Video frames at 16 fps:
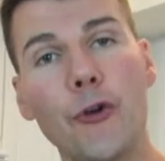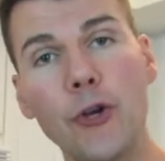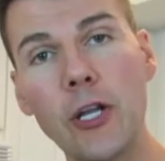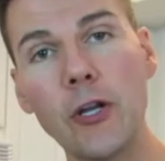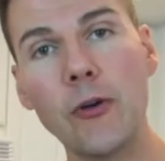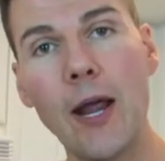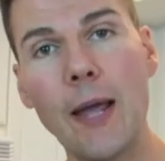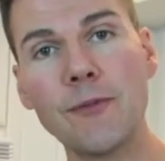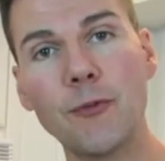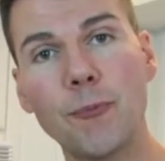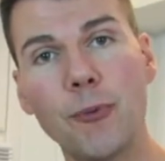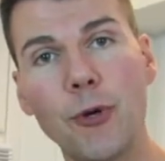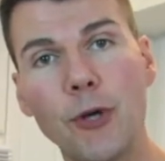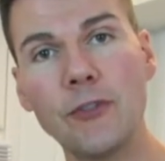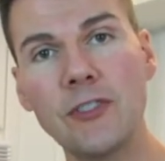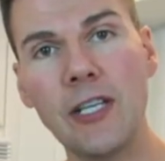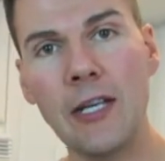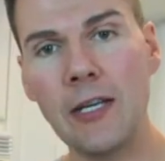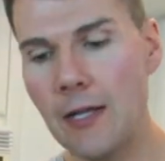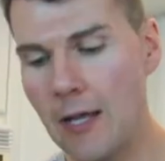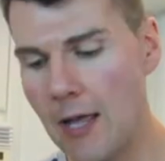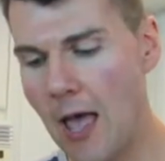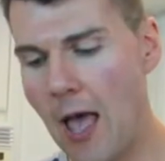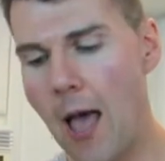30 grams of
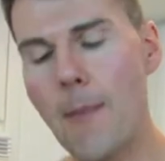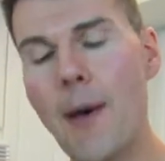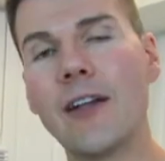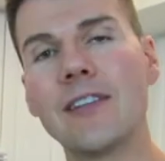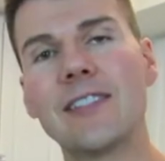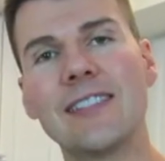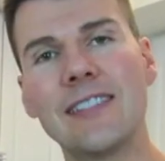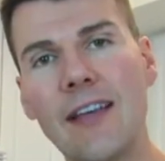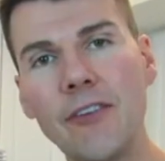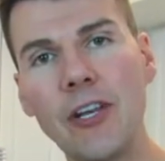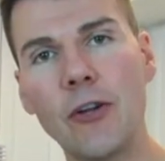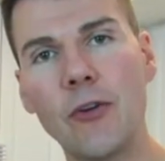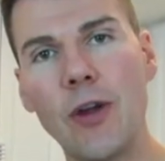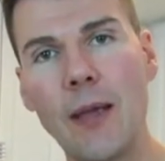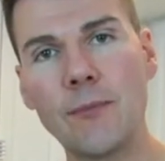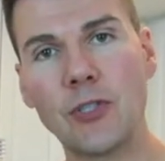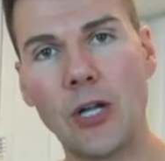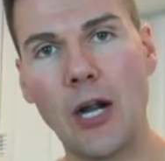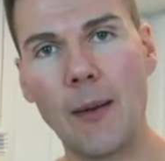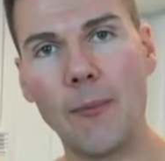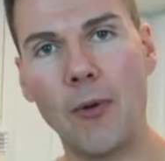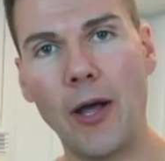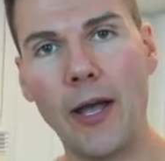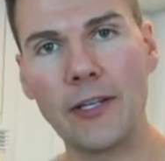protein, about 70 grams of
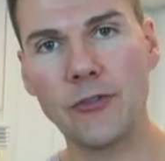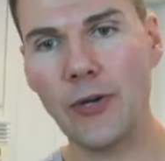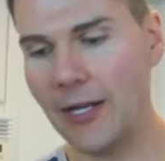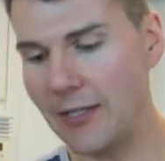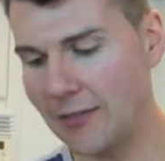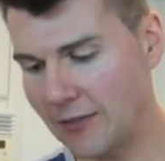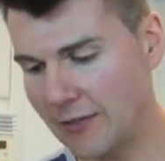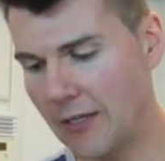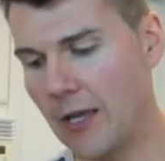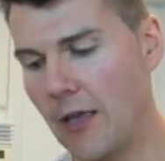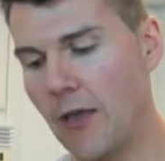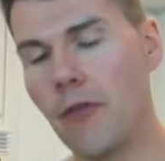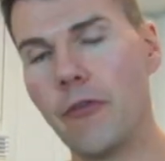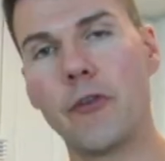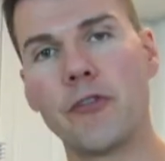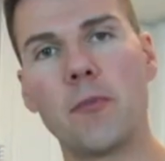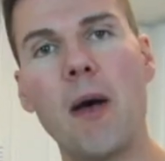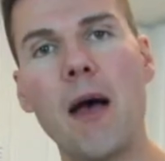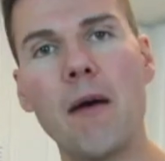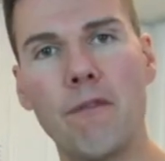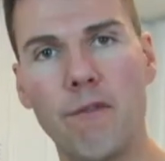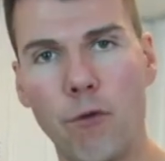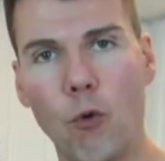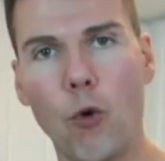carbohydrates. There's
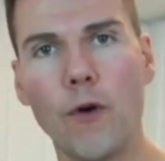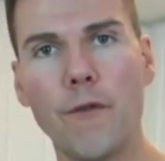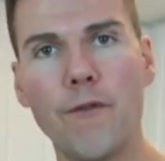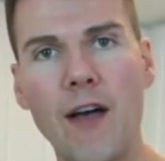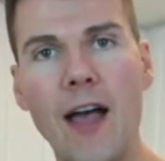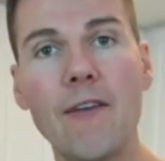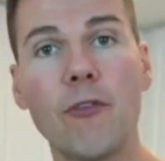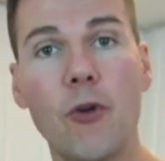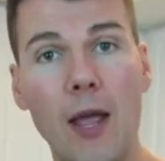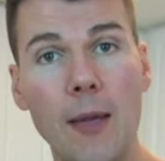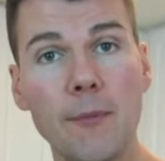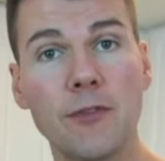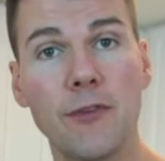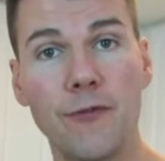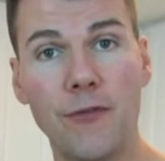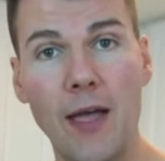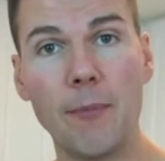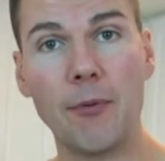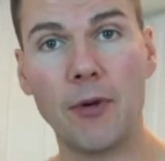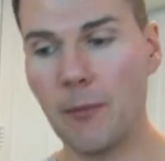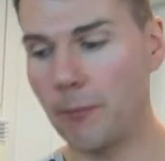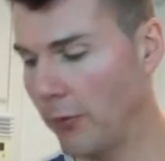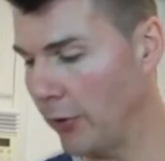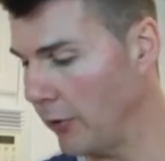about 4 or 5 grams of fiber
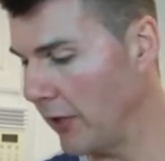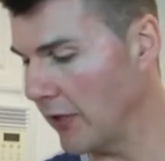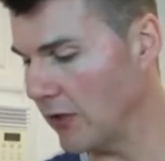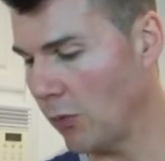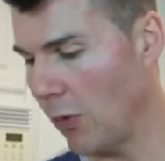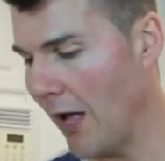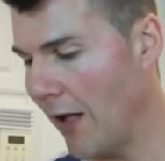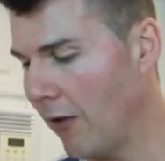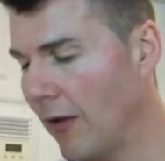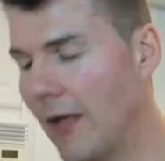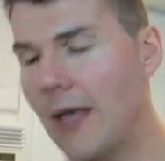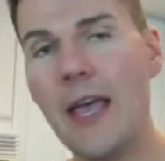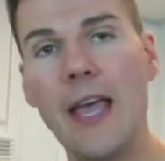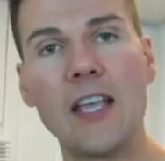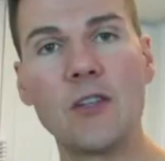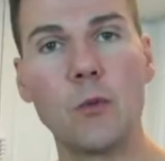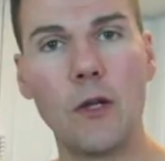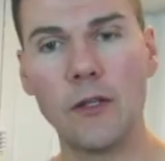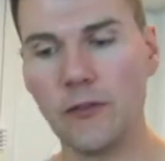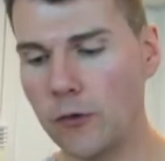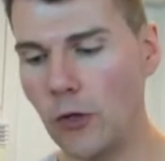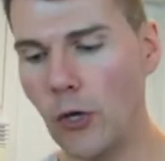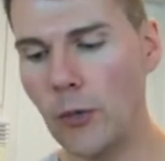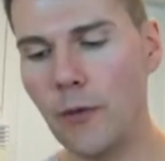to boot as well as
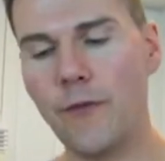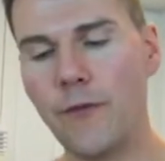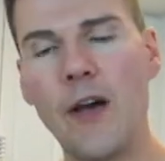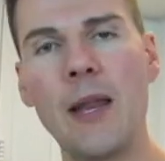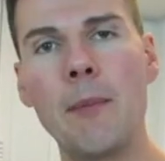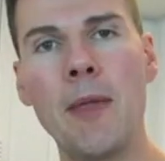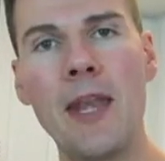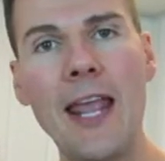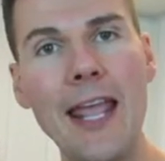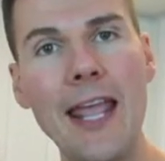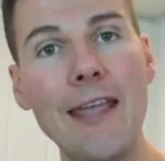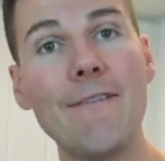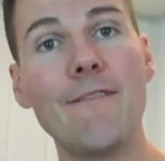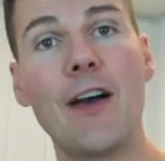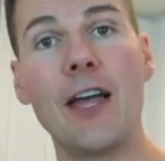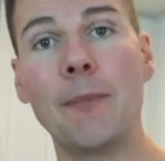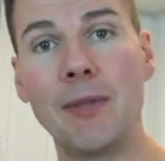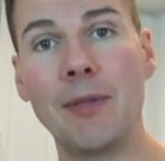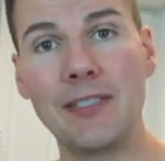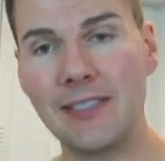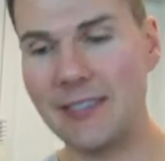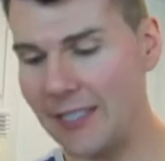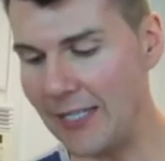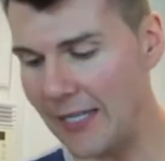loaded with vitamin A, vitamin
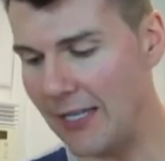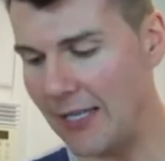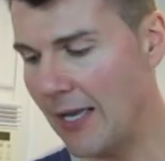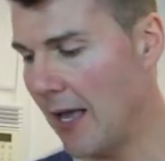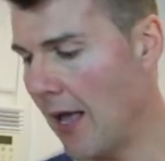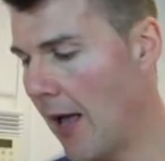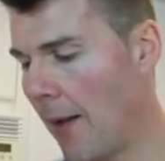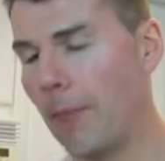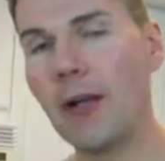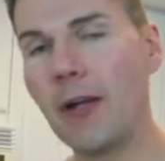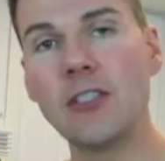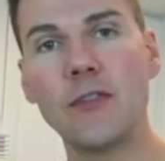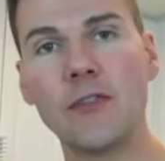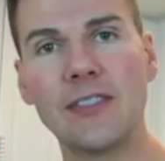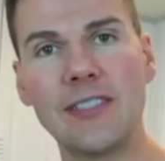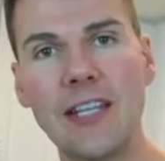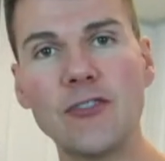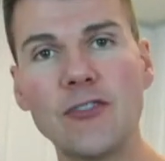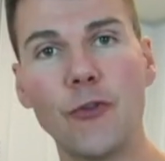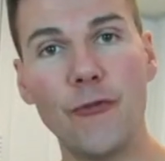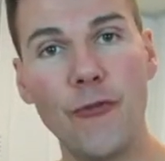C, a bunch of essential